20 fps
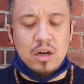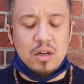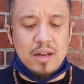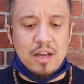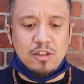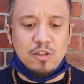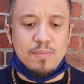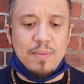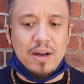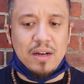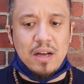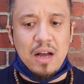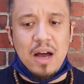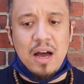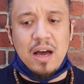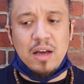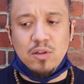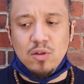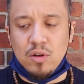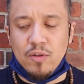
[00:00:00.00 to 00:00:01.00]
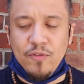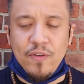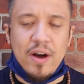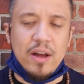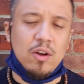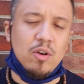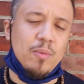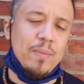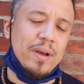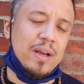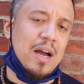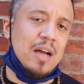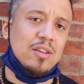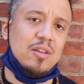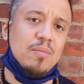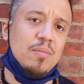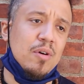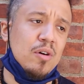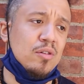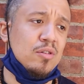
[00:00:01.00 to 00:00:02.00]
That's my guy. You can follow him at
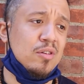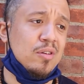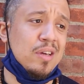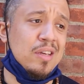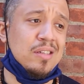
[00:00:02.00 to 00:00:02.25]
Got the Mojo.